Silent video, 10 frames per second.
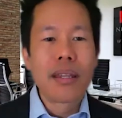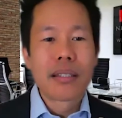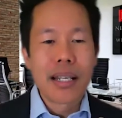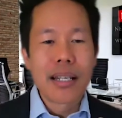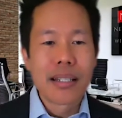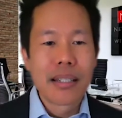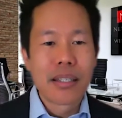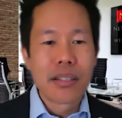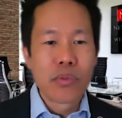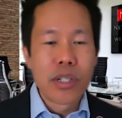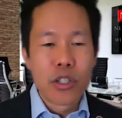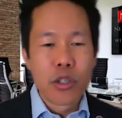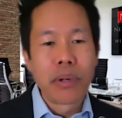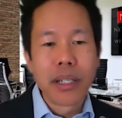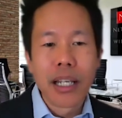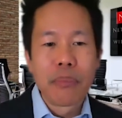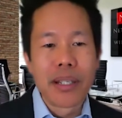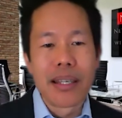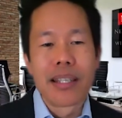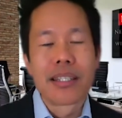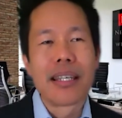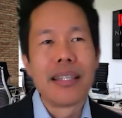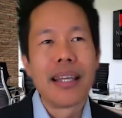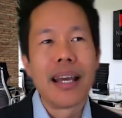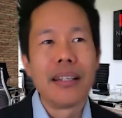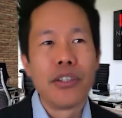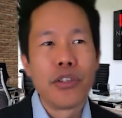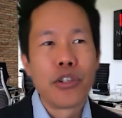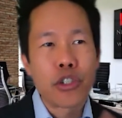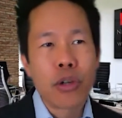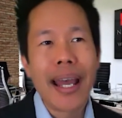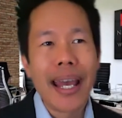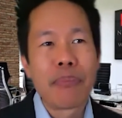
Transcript: suggestions which you bring up is in that you try it.